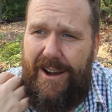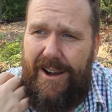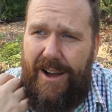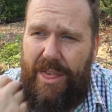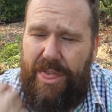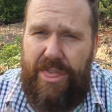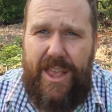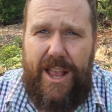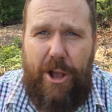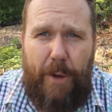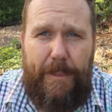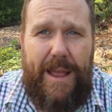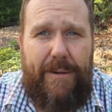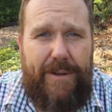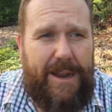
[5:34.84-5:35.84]
I think
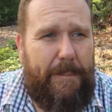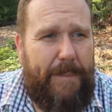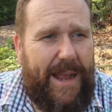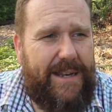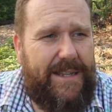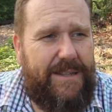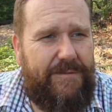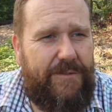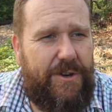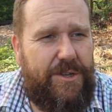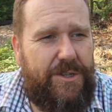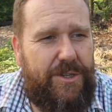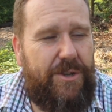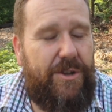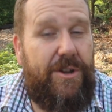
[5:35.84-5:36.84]
I'll be able to get back to them very
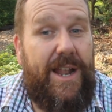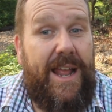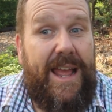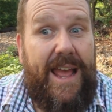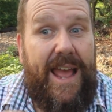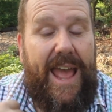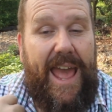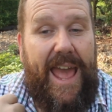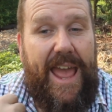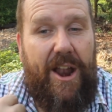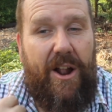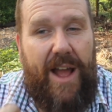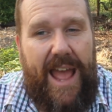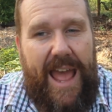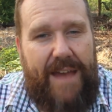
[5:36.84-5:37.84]
soon,
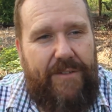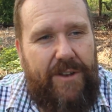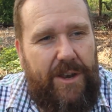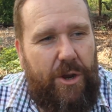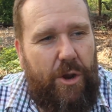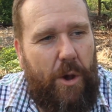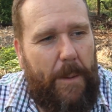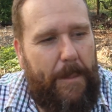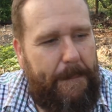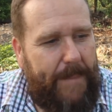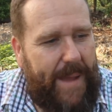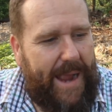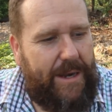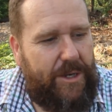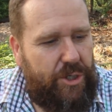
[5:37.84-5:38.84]
and I haven't gotten
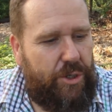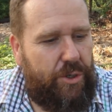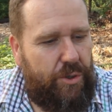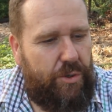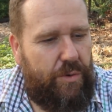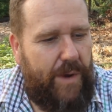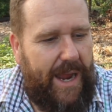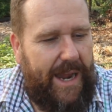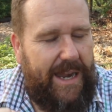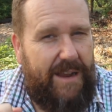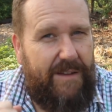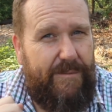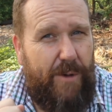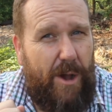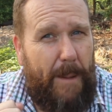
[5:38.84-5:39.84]
back to any
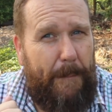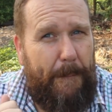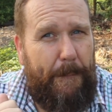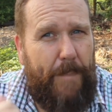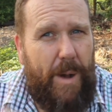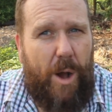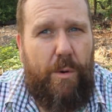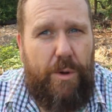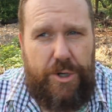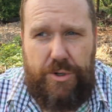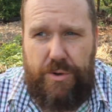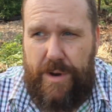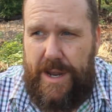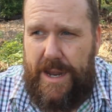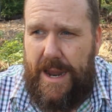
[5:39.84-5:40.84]
of my
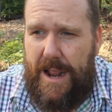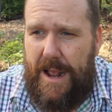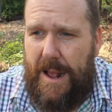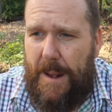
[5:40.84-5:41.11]
poetry,